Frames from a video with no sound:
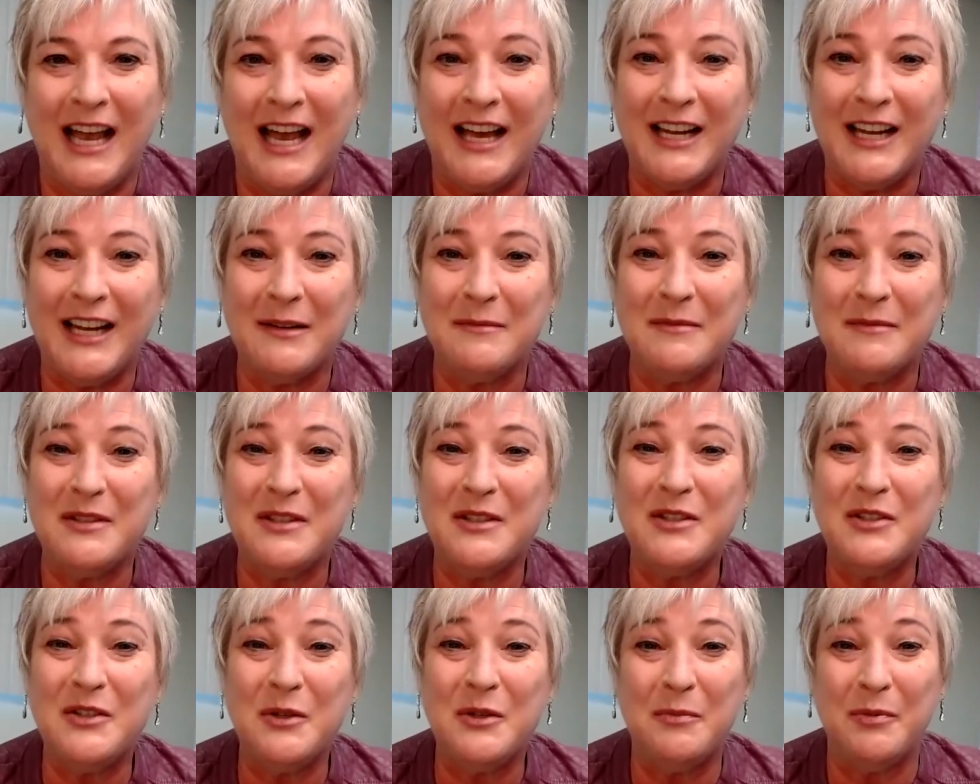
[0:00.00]
And I'm
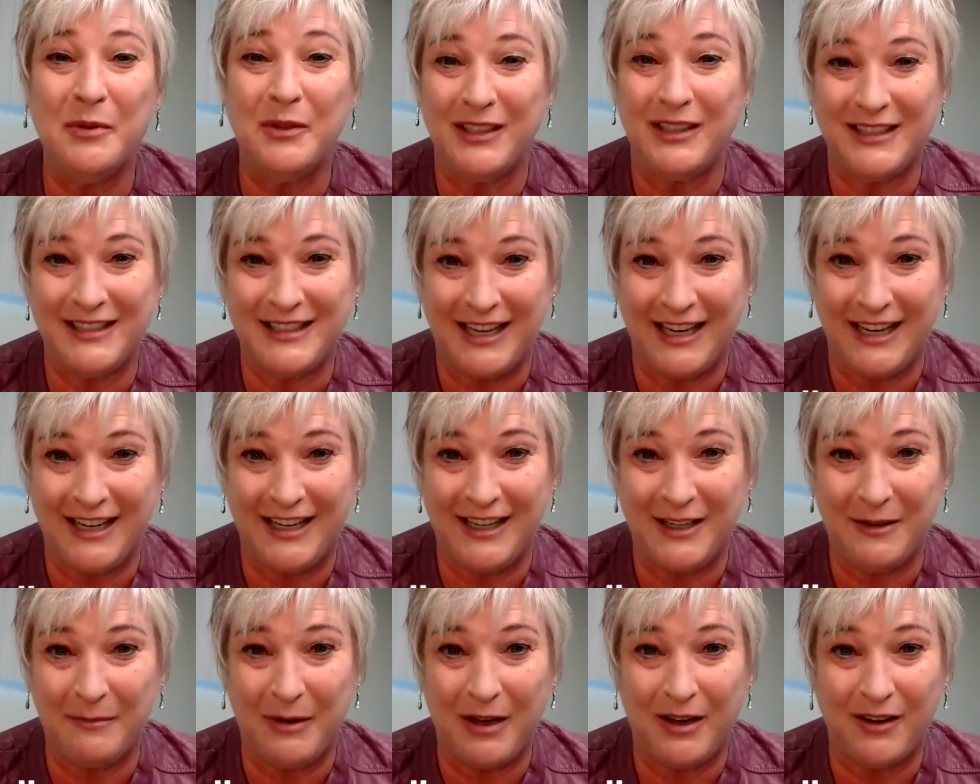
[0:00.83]
super
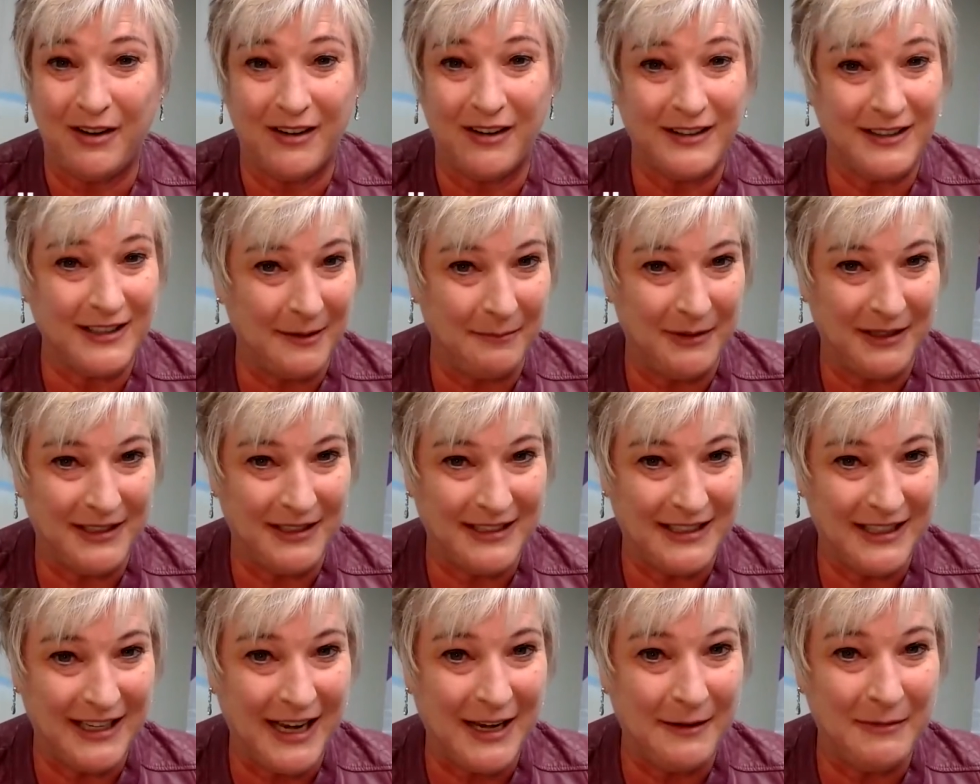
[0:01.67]
excited about our topic
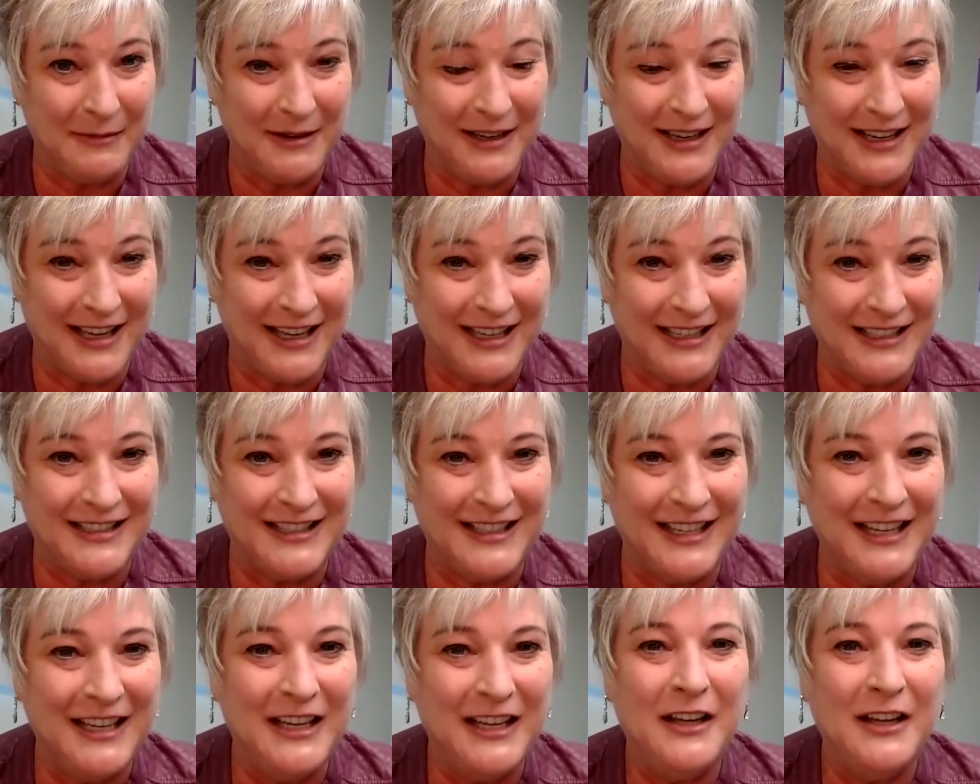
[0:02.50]
today because
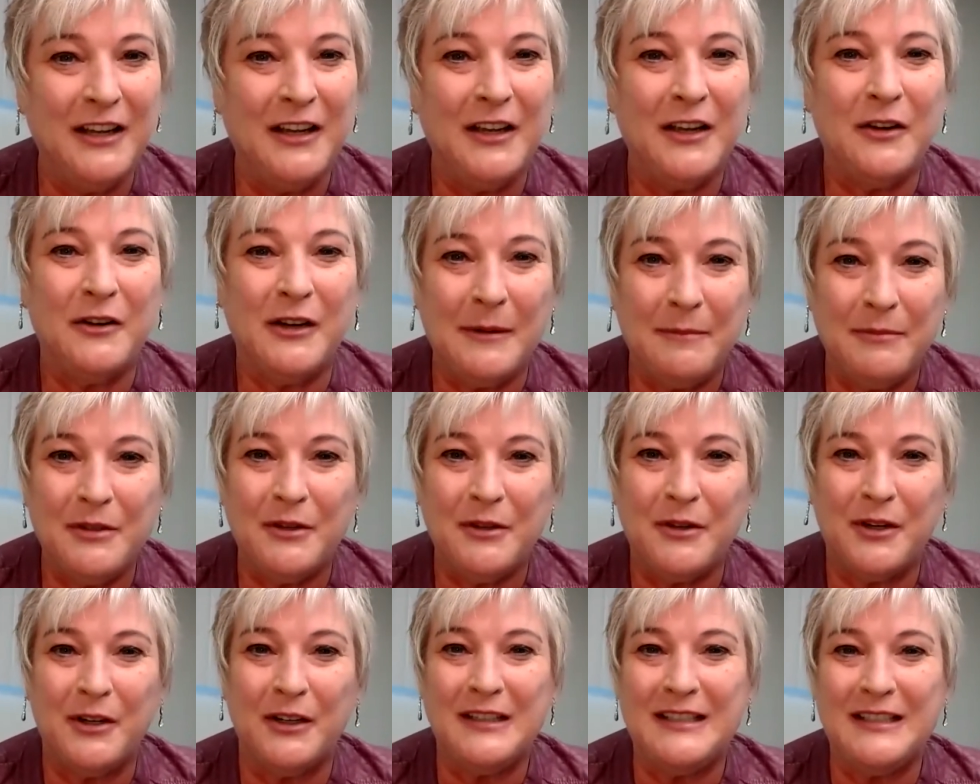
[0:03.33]

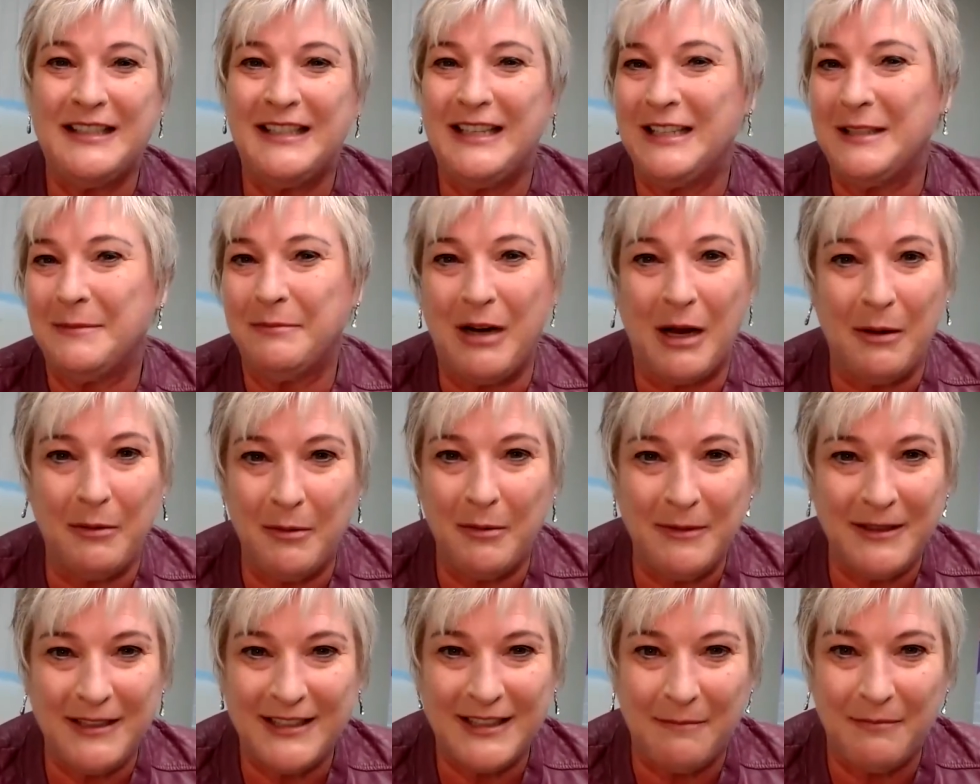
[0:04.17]
cryptocurrency is
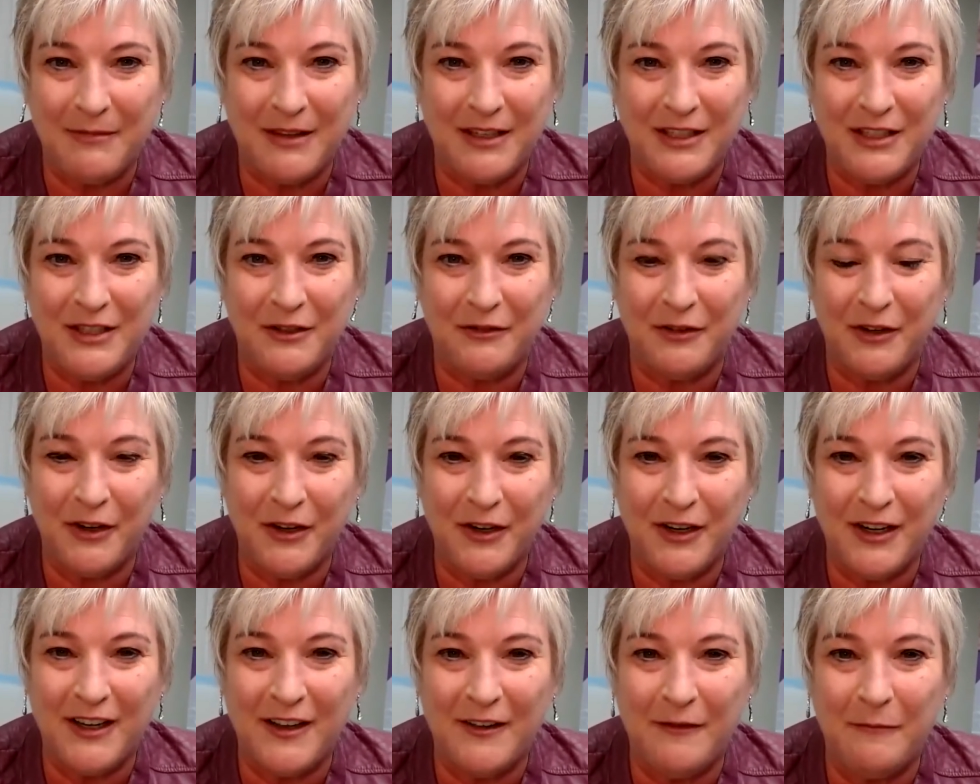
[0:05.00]
probably something you've
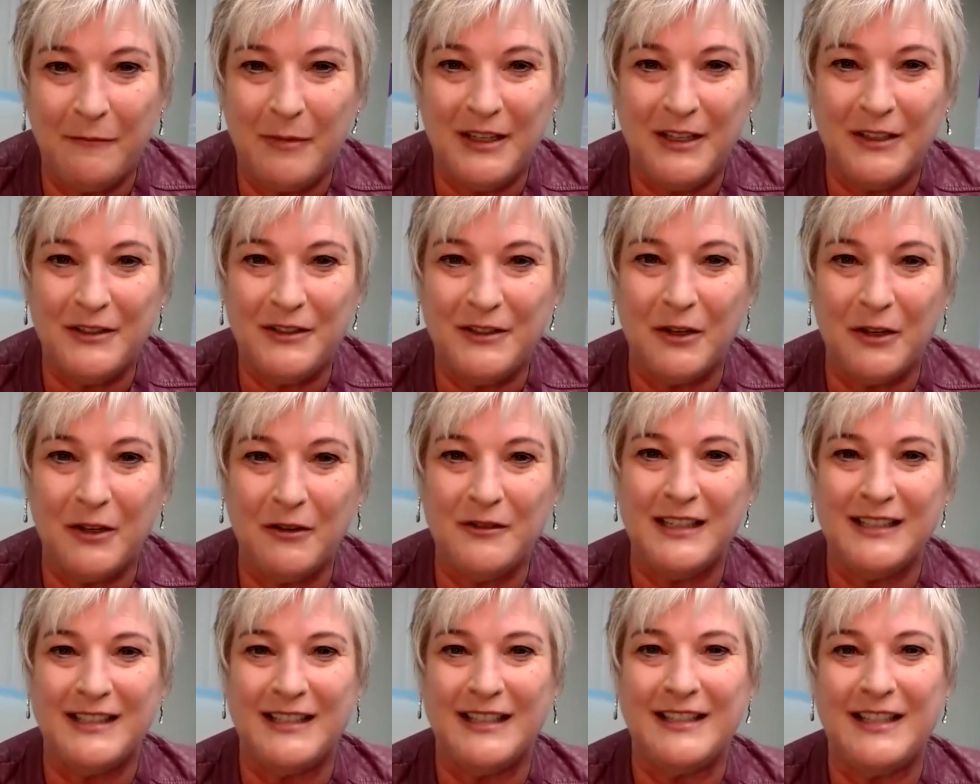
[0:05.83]
heard of, but you don't
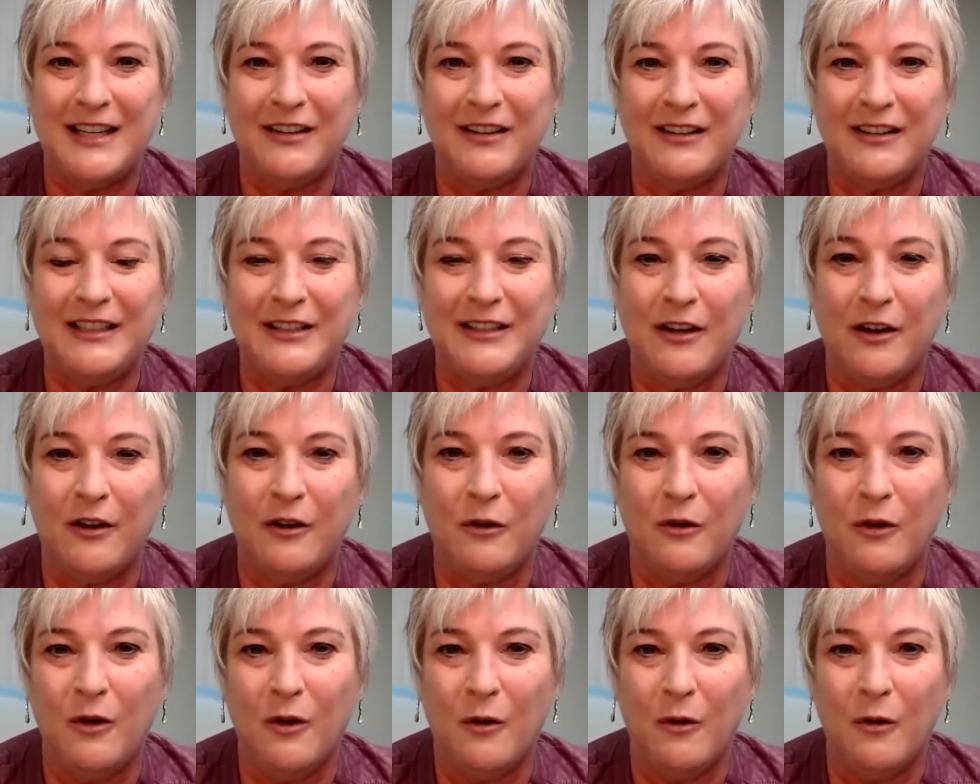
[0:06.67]
necessarily
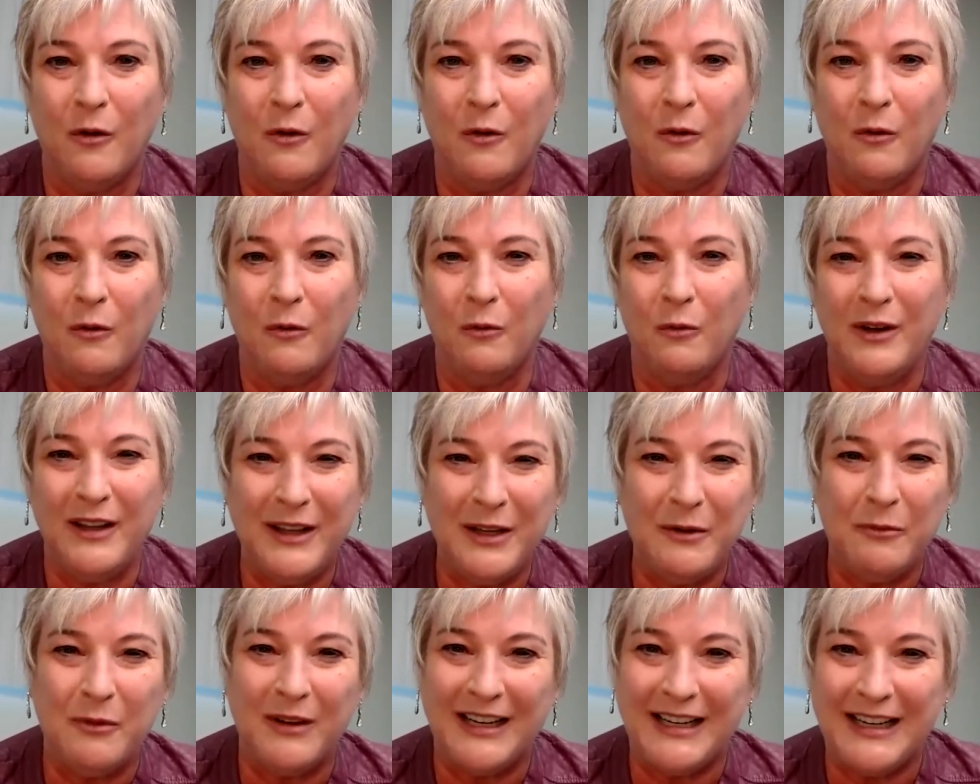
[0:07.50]
know
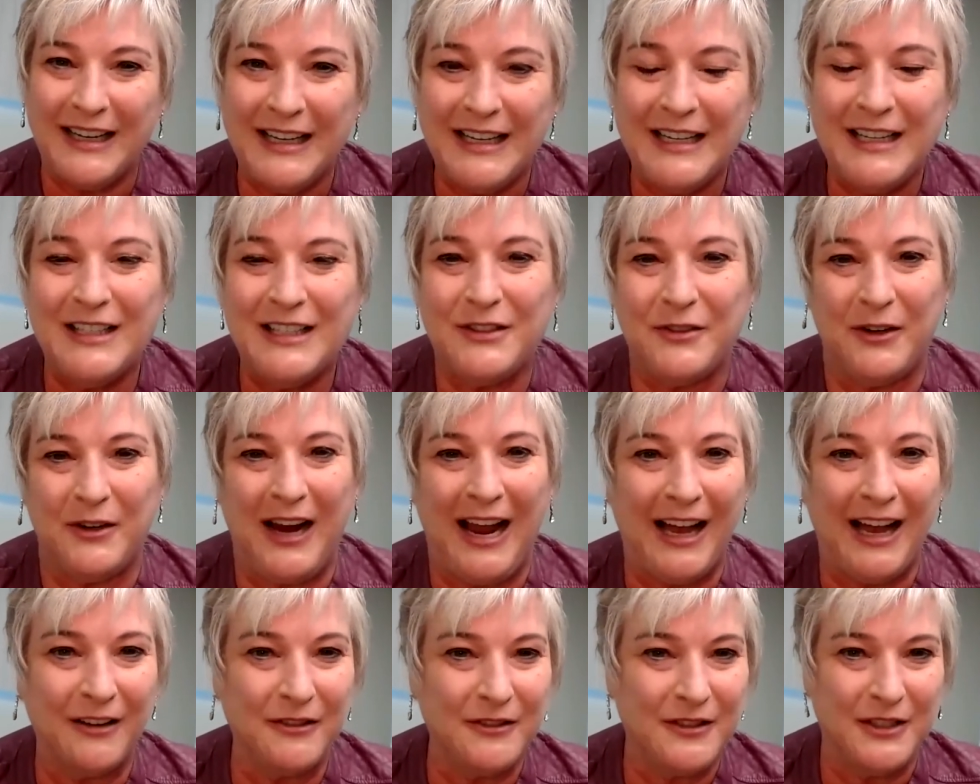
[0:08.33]
really what it is or
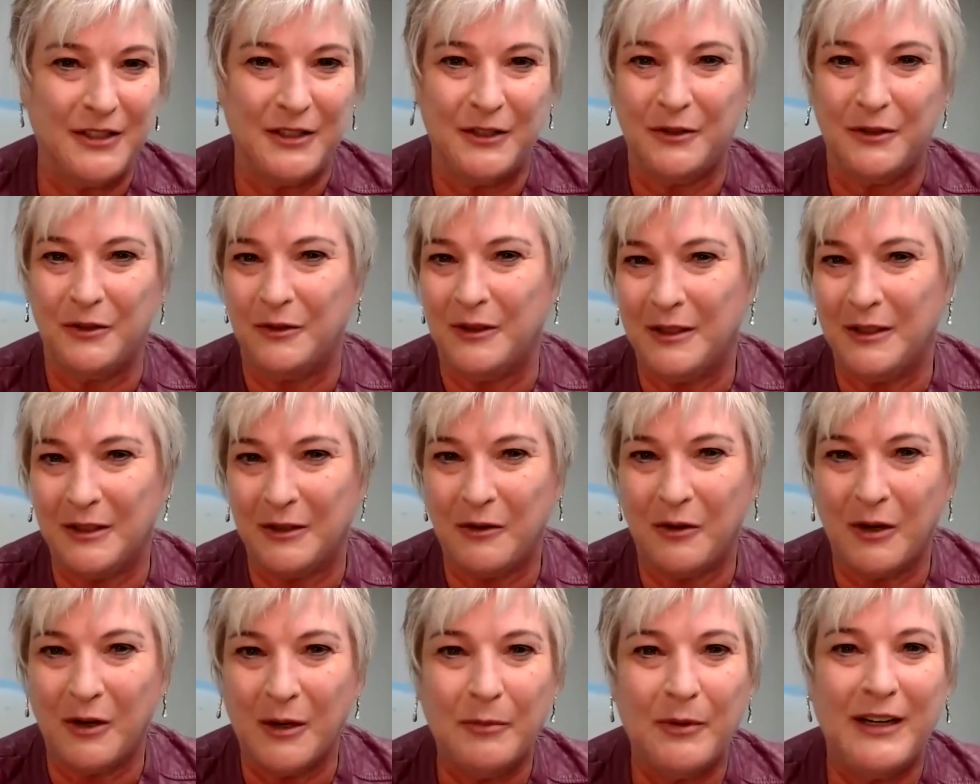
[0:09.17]
how to
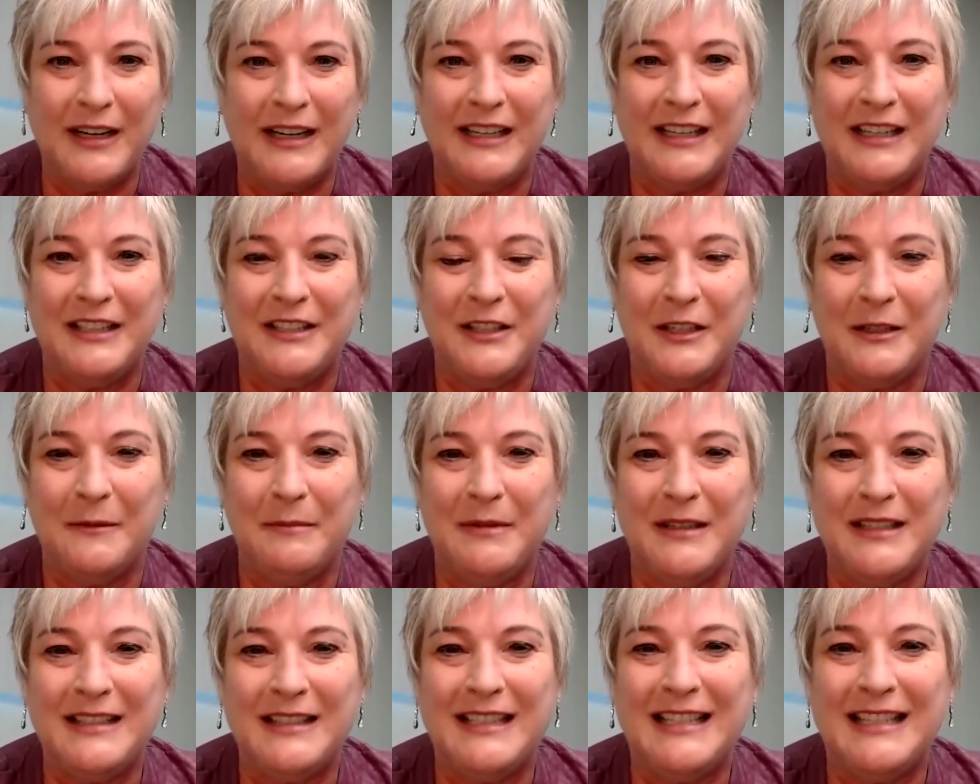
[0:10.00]
incorporate it into your
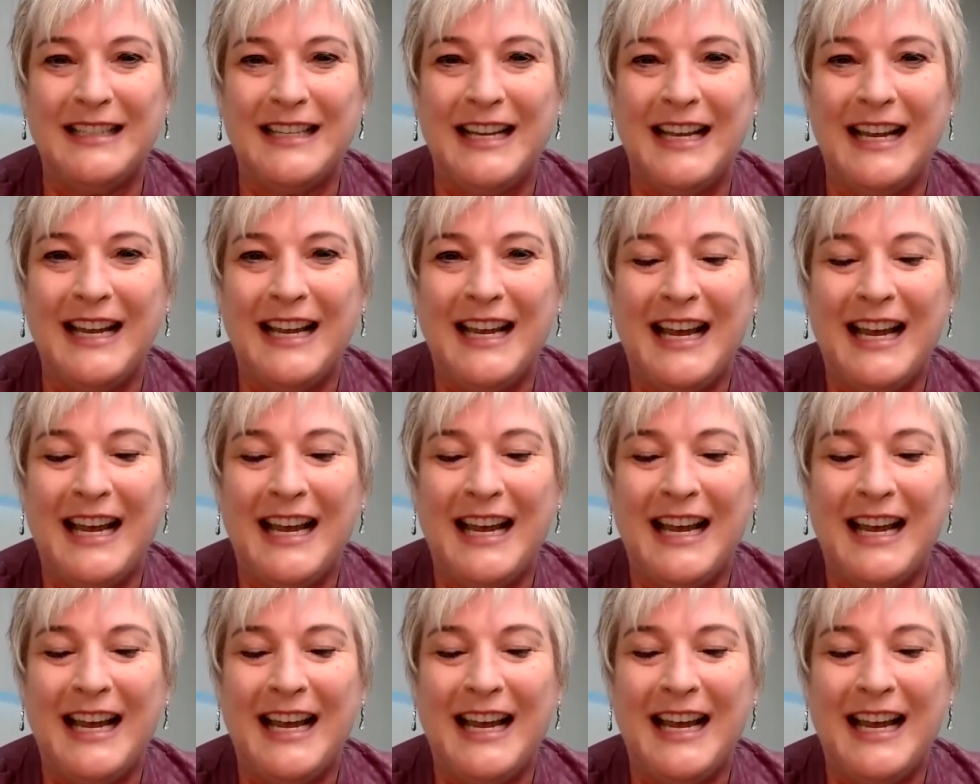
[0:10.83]
business.